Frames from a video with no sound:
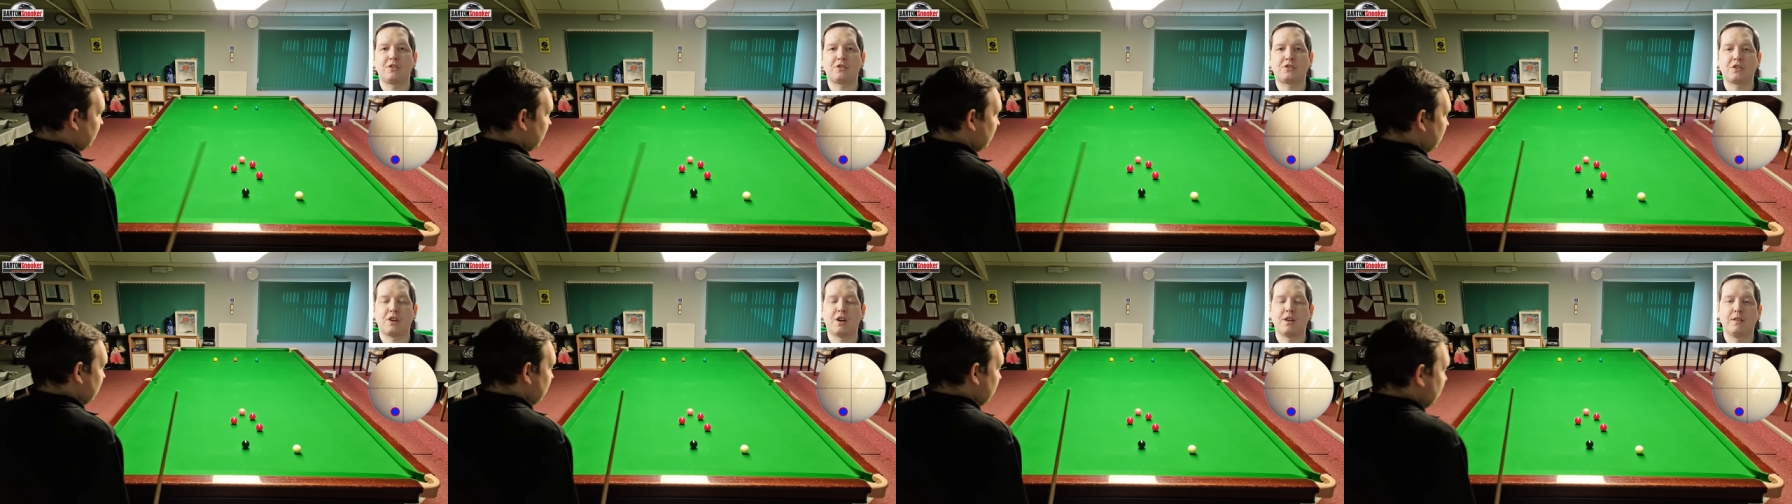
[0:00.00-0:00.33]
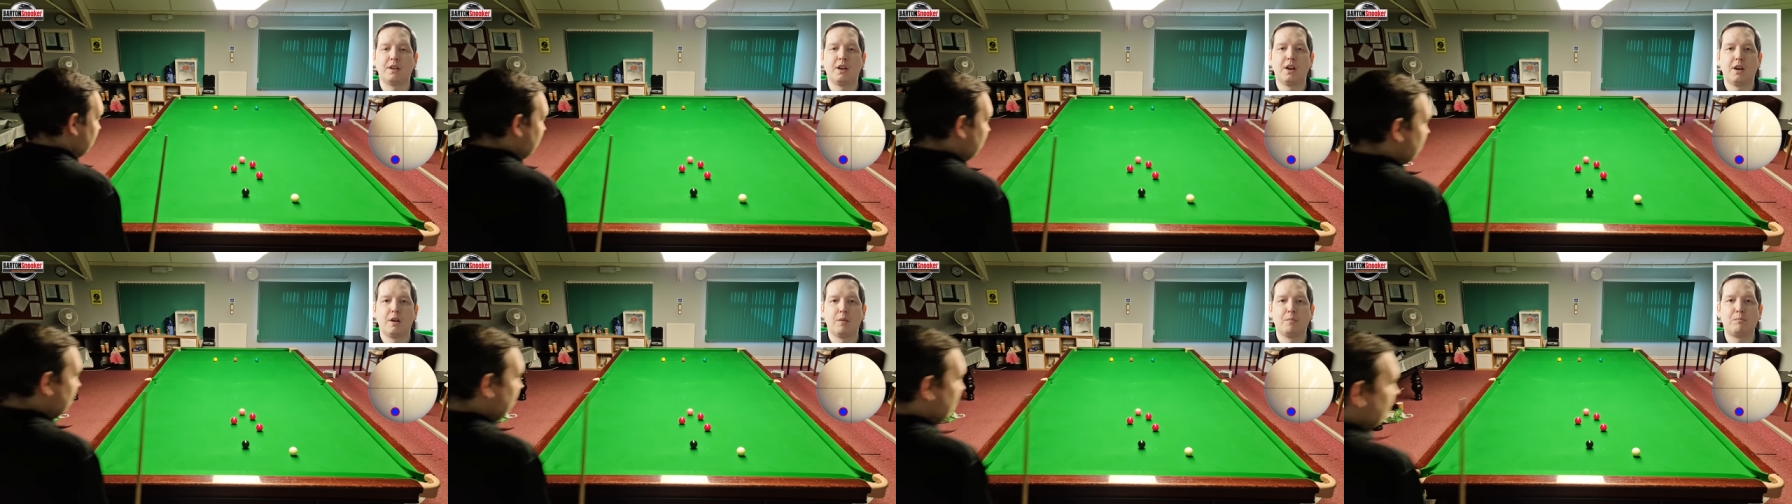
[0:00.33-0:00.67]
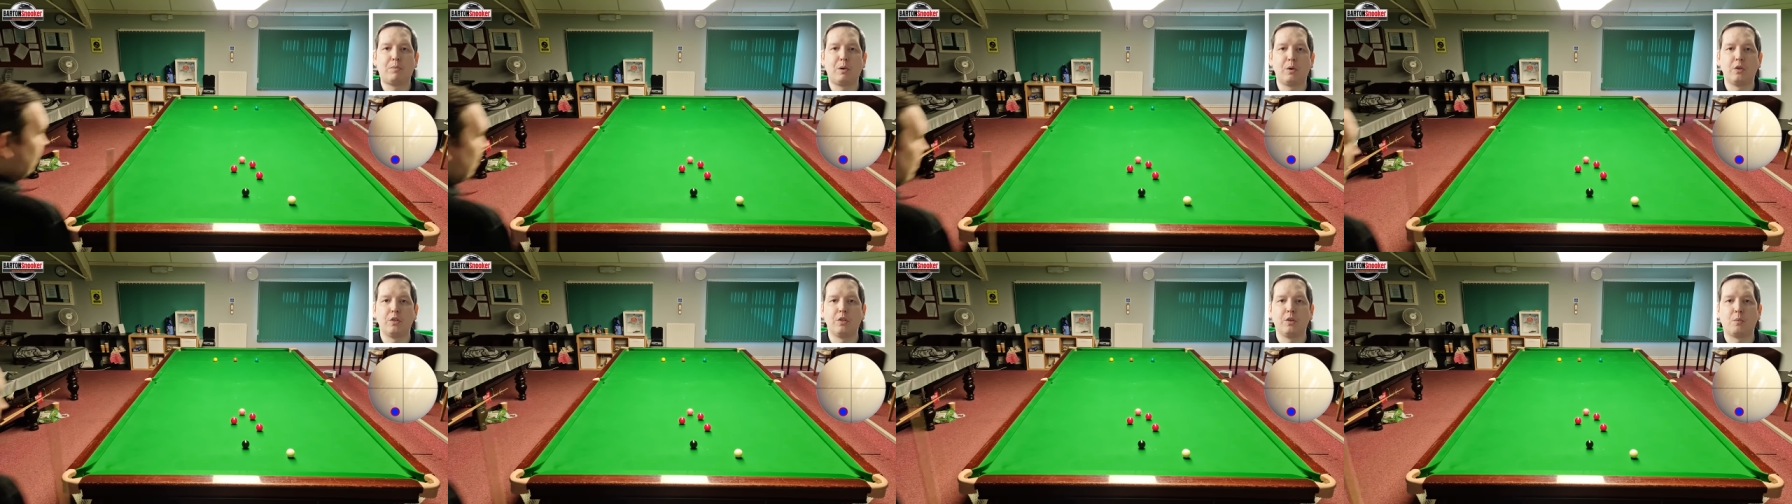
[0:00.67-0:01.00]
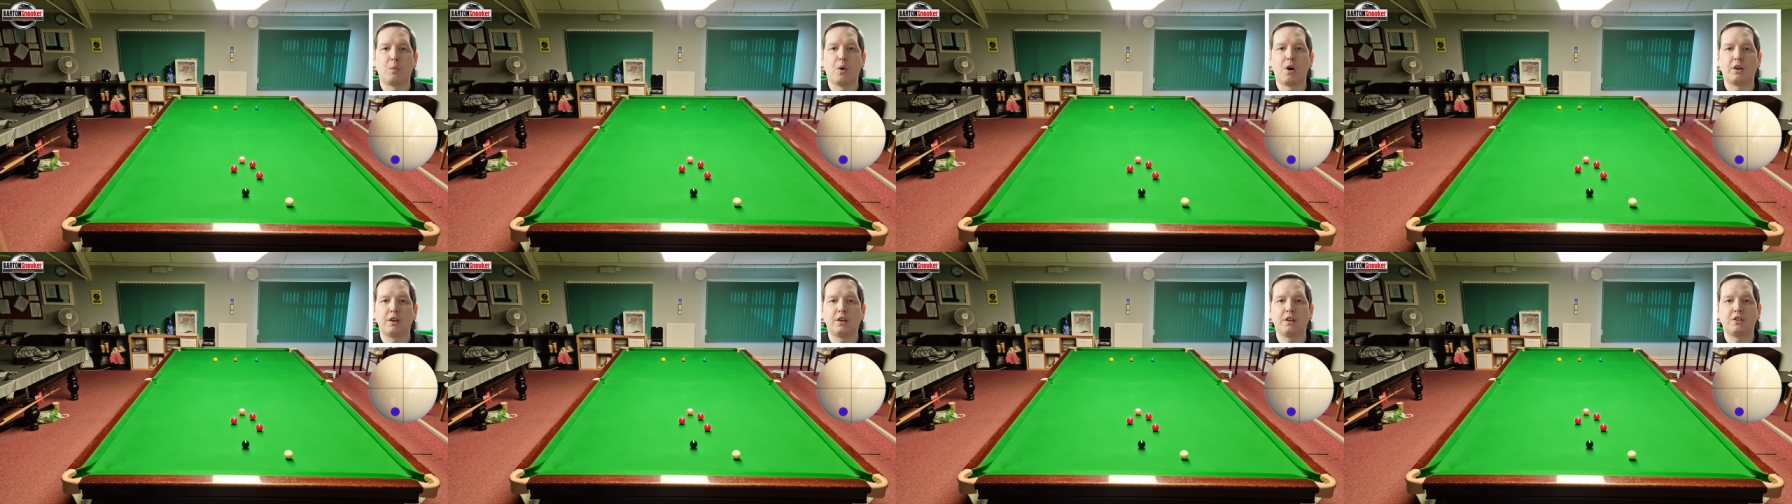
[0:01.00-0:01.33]
the shot, brought the
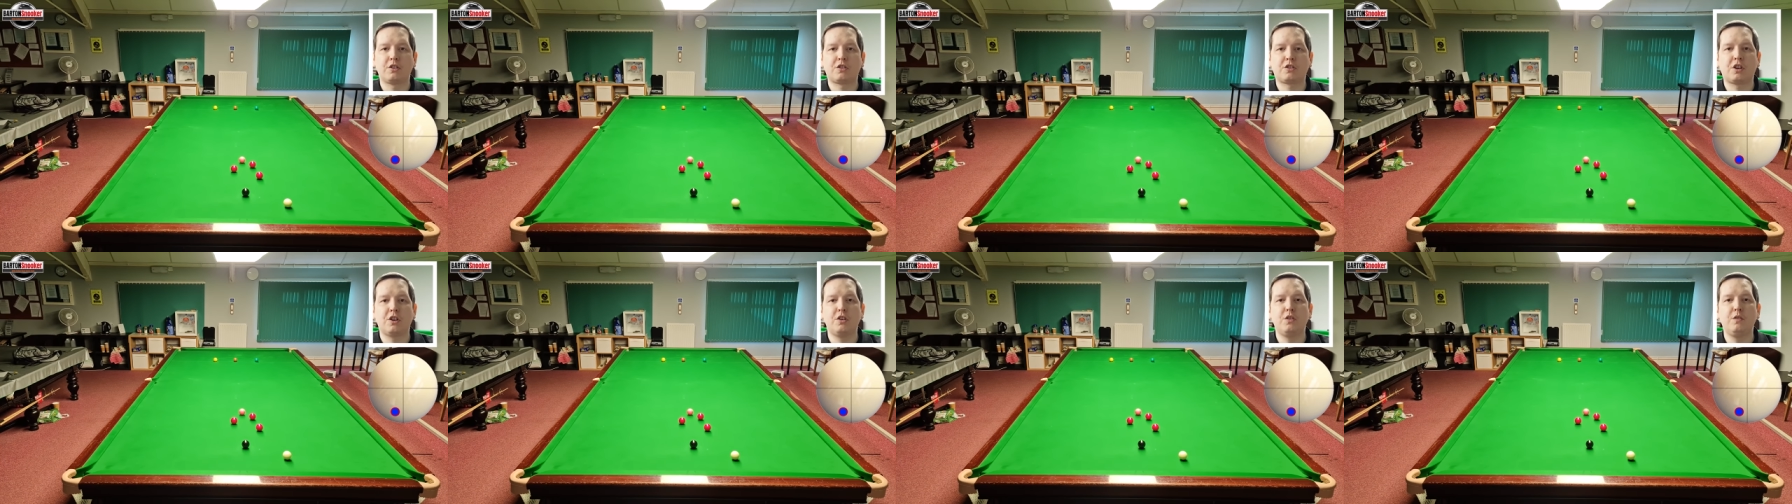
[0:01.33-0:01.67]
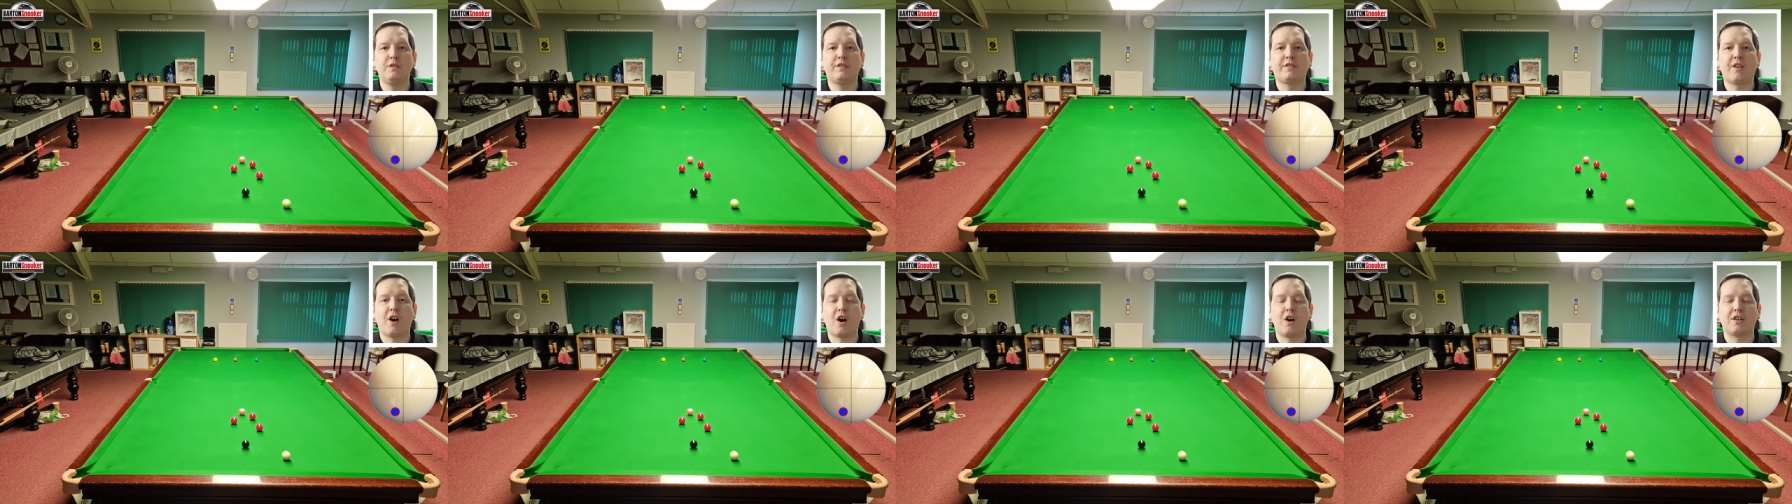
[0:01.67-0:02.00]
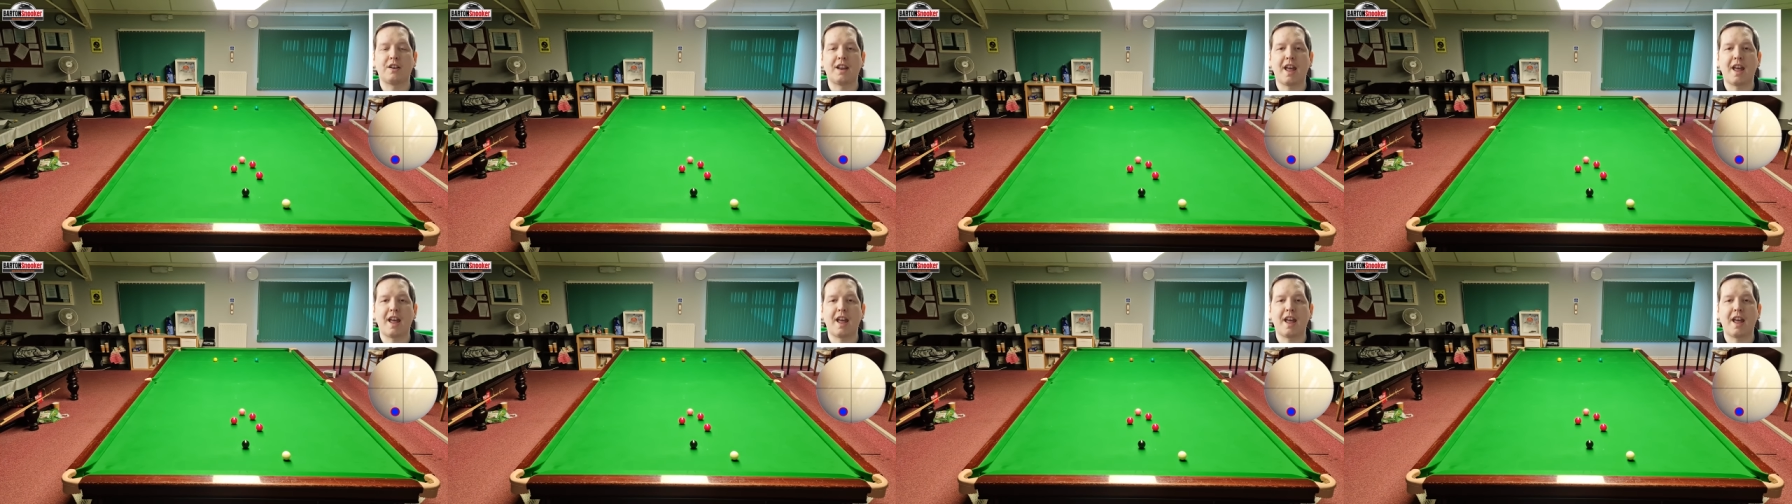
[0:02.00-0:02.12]
white too far